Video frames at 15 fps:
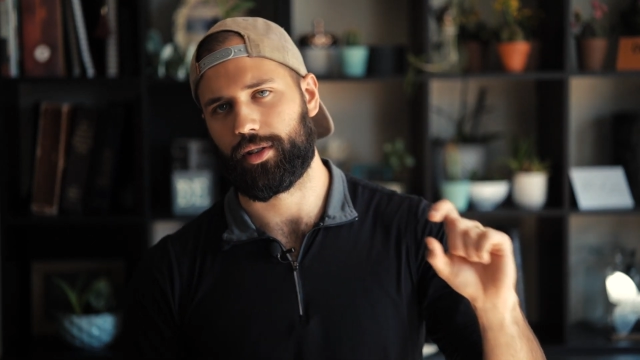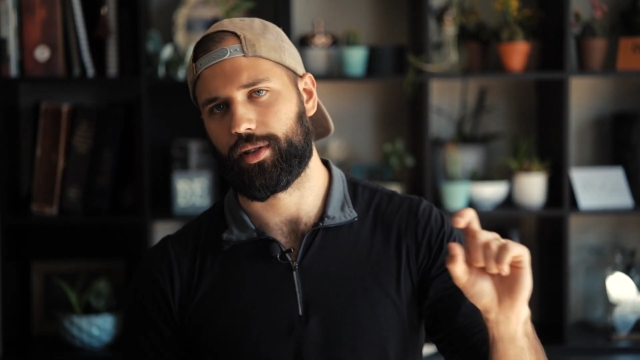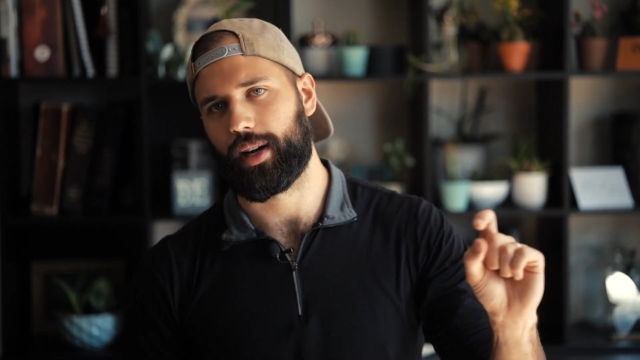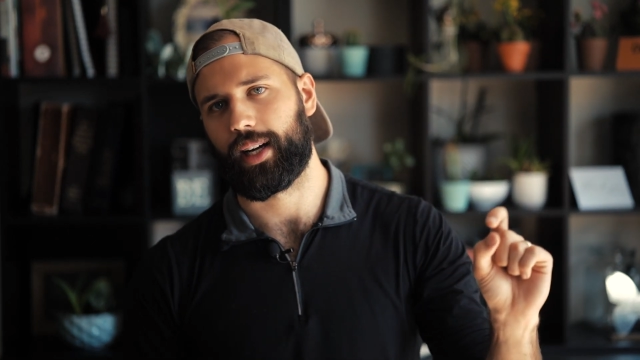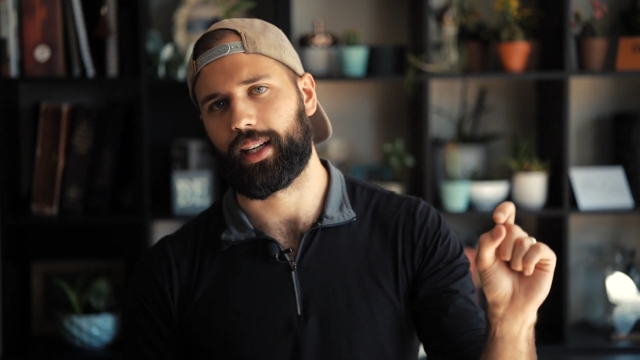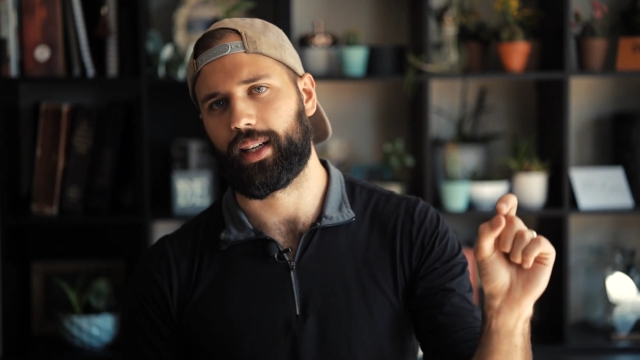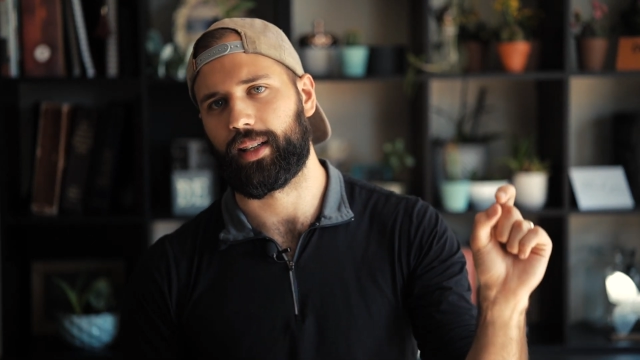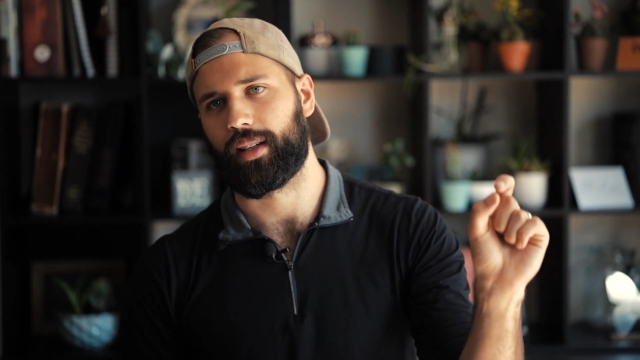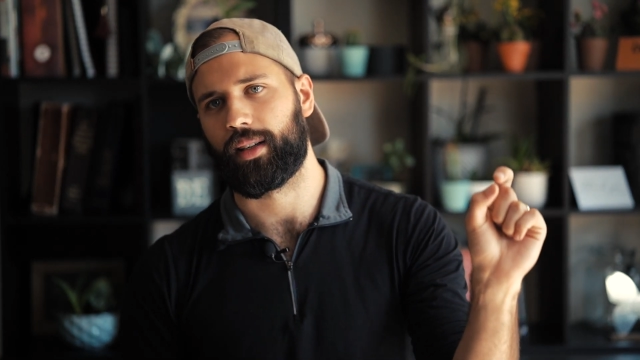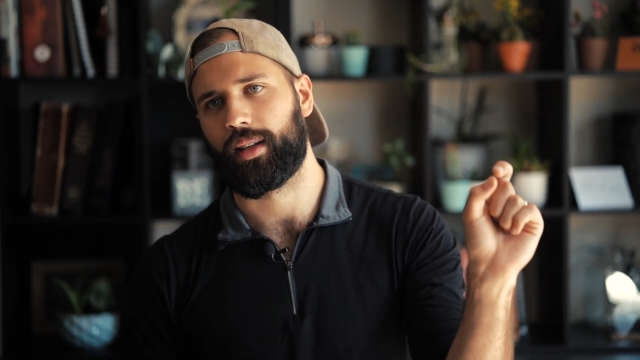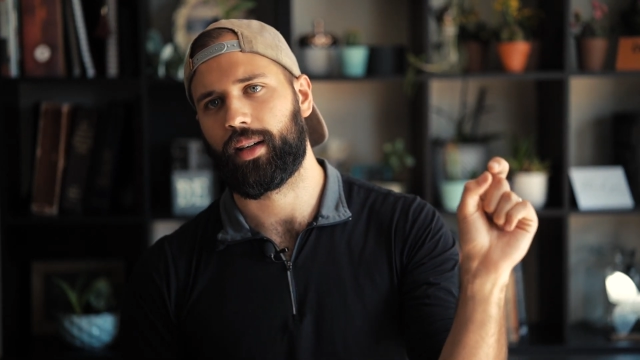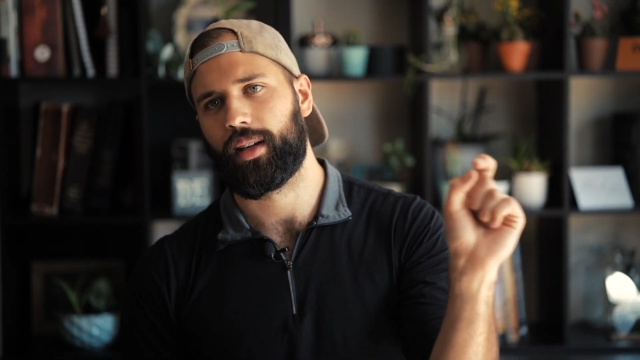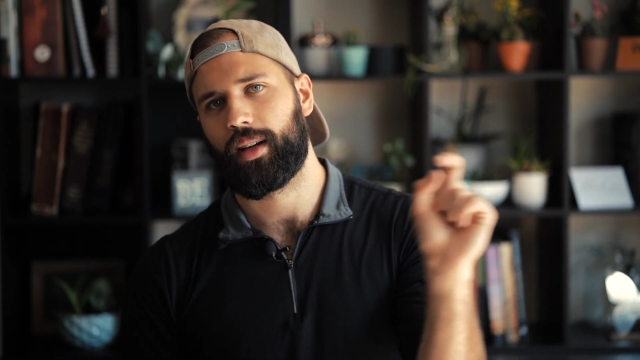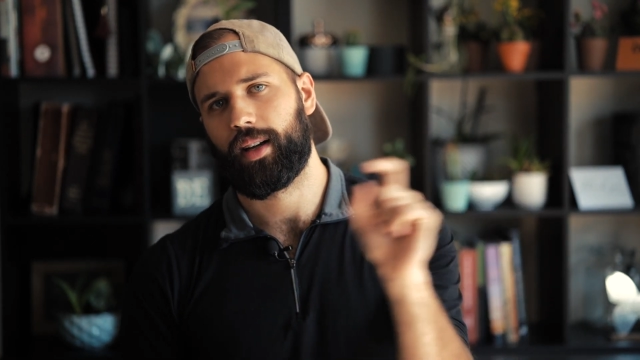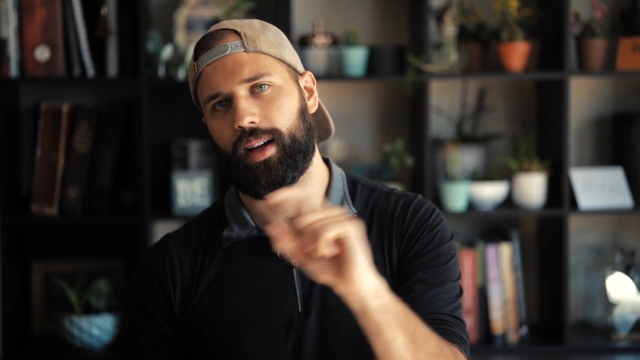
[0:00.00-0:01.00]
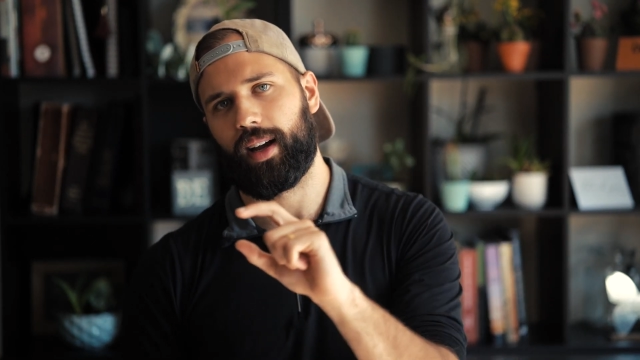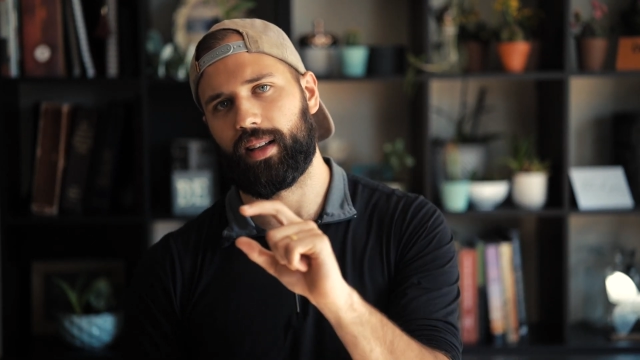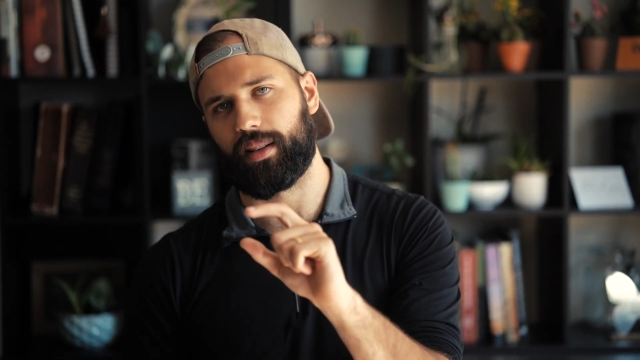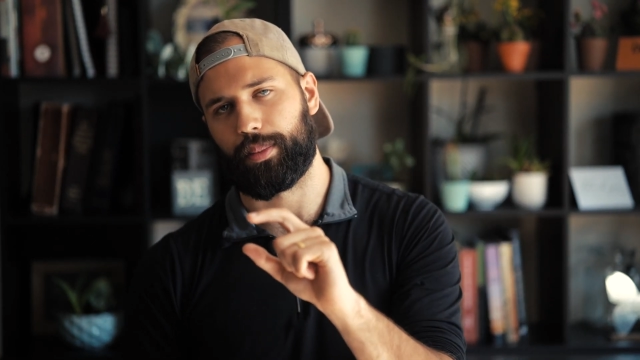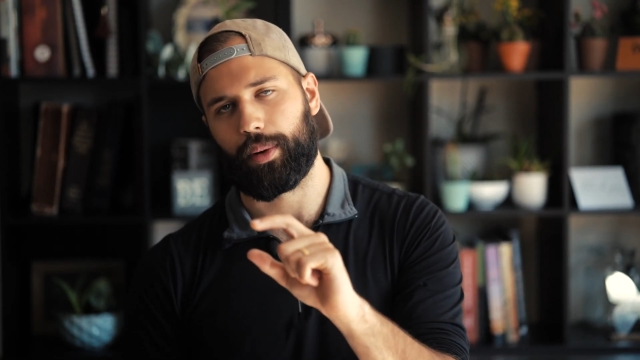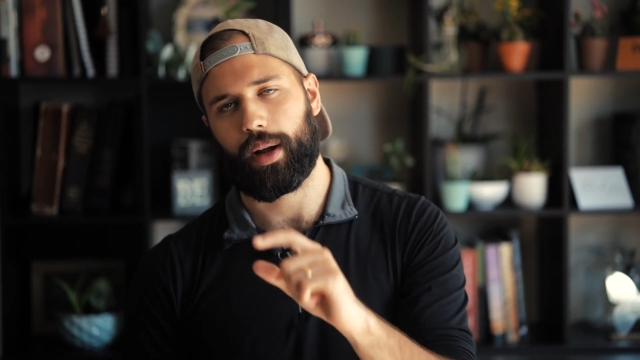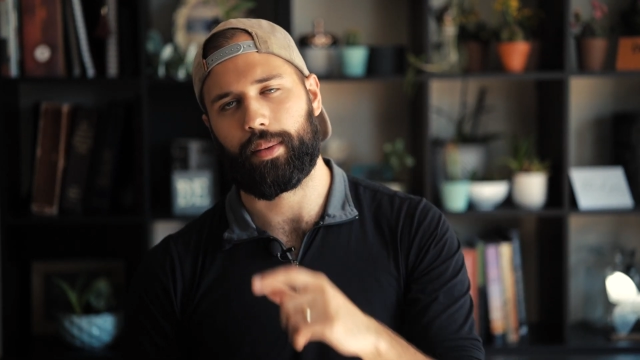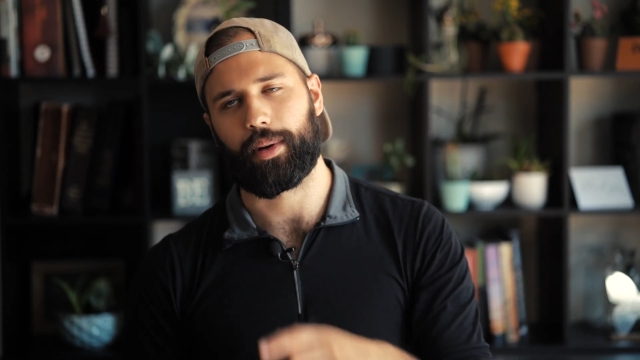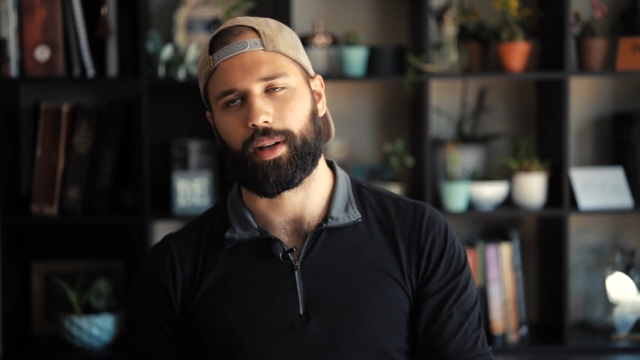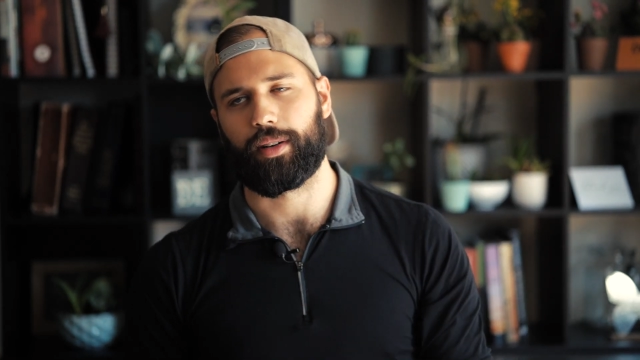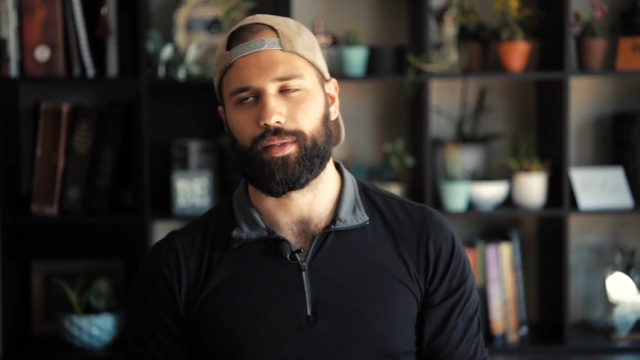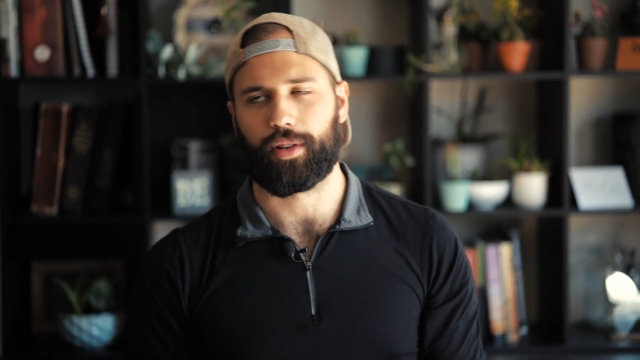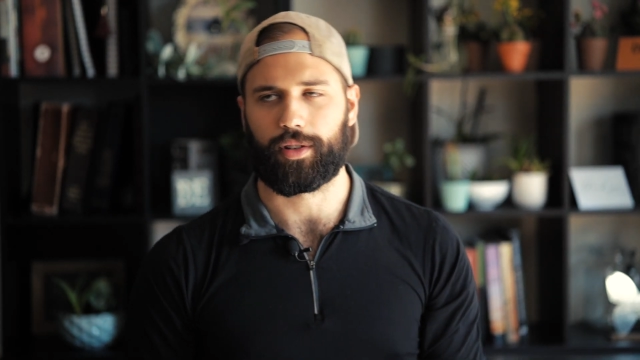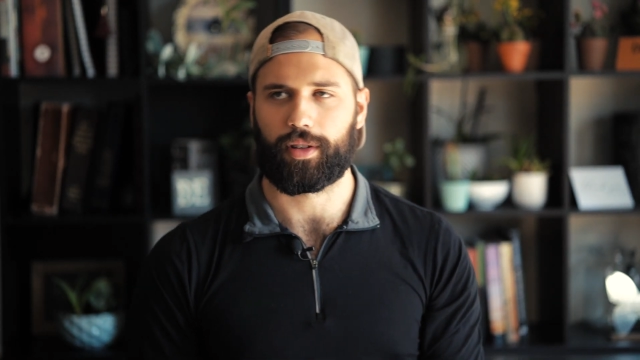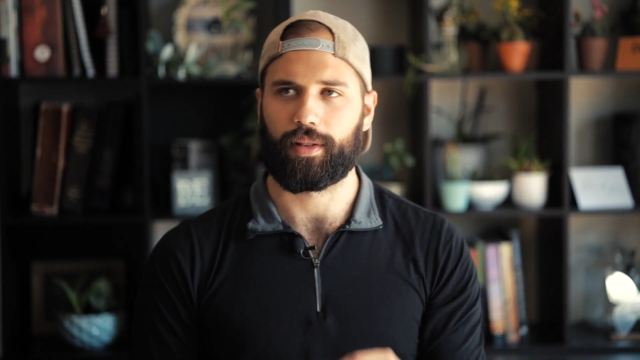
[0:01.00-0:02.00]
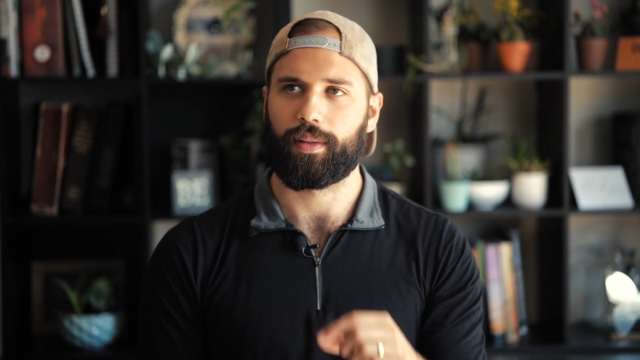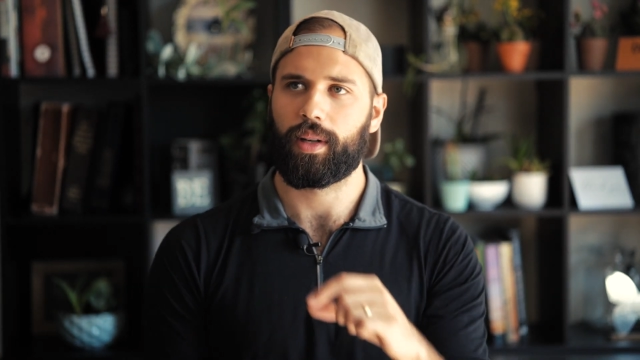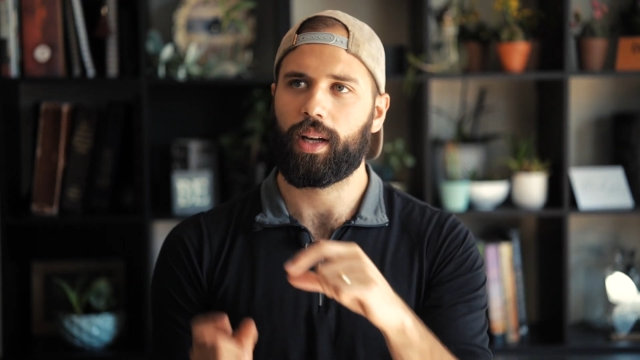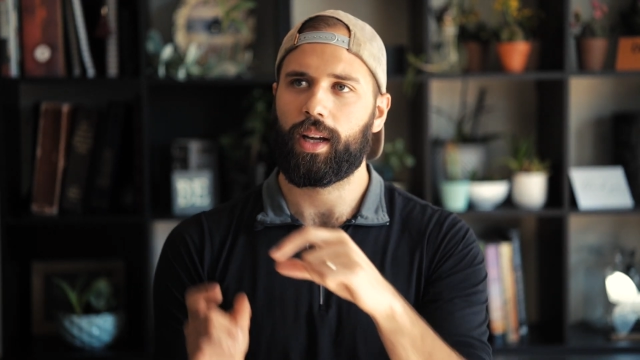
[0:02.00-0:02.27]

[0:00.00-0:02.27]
tracking as a primary conversion,